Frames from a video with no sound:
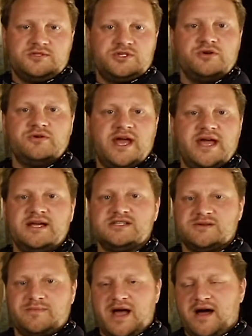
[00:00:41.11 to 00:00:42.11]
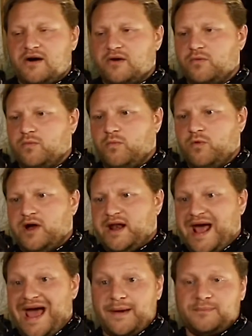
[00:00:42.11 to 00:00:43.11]
two days about what
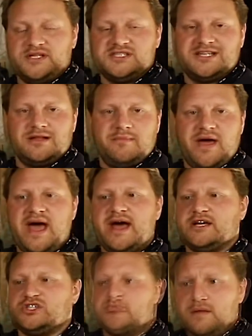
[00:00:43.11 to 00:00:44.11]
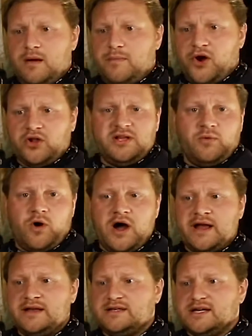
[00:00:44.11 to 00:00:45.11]
happens in the mash. A barley
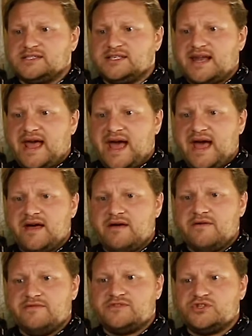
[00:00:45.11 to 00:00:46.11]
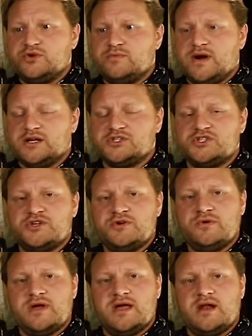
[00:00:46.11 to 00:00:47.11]
wine doesn't have too much
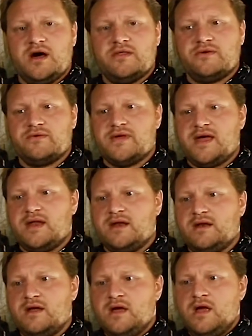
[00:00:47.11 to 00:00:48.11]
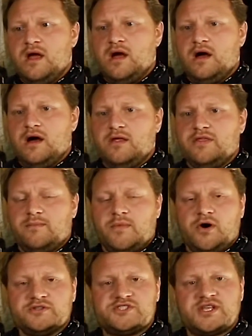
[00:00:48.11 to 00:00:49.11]
to it other than uh, the
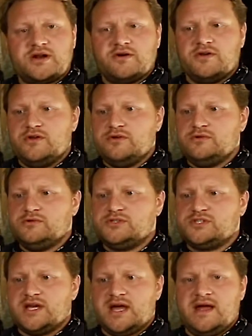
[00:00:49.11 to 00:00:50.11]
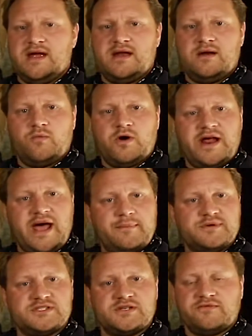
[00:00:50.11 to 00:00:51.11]
malts that are used and what
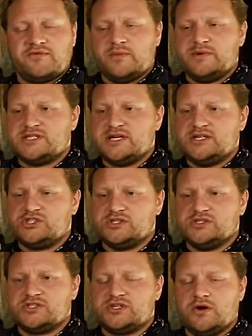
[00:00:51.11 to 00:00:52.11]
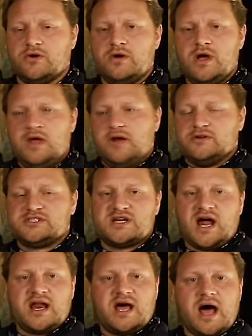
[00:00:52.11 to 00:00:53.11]
happens in fermentation. So, you know, it's
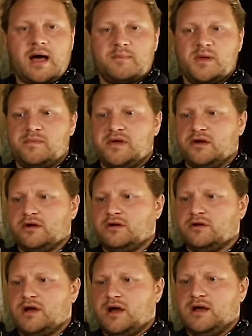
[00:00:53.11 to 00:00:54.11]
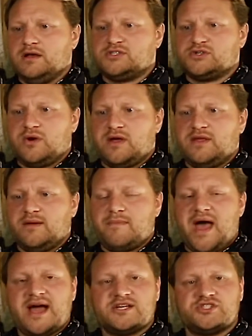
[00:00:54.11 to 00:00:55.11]
not a hoppy beer. Uh, so I think
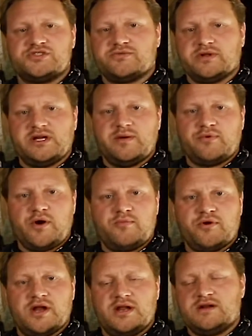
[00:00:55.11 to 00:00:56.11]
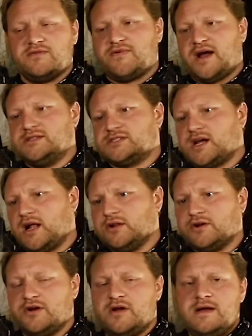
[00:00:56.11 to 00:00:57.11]
mash is really appropriate. It defines
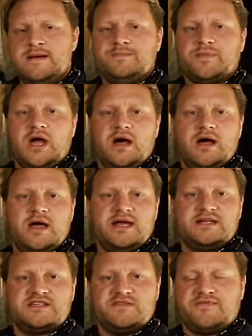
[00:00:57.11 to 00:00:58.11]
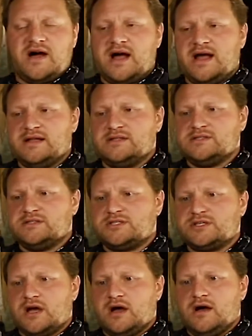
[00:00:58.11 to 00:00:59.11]
color, uh, it
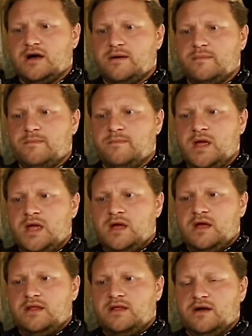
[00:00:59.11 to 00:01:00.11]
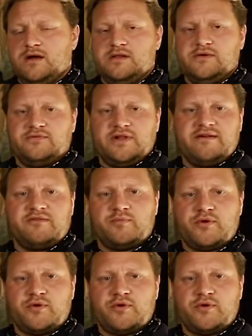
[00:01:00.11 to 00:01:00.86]
defines um, the, the flavor